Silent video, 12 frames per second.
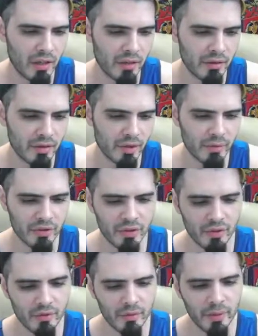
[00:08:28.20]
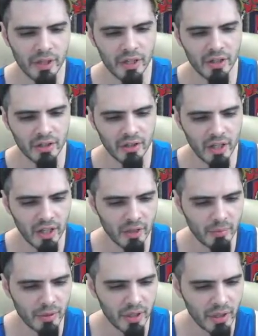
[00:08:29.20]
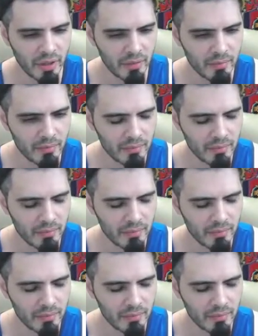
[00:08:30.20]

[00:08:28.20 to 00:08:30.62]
Same with Silvermane and Kingpin.